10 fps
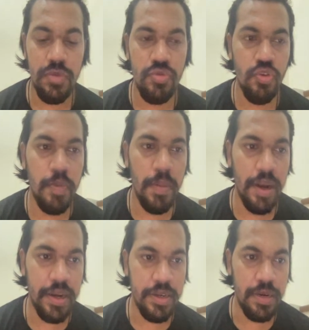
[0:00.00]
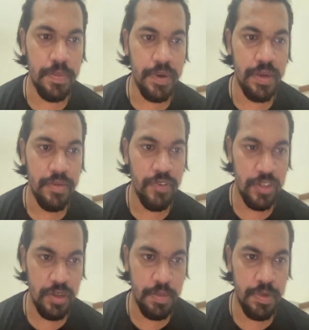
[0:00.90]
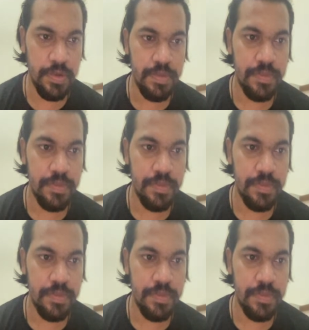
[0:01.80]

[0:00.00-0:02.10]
Supermarket company, for example.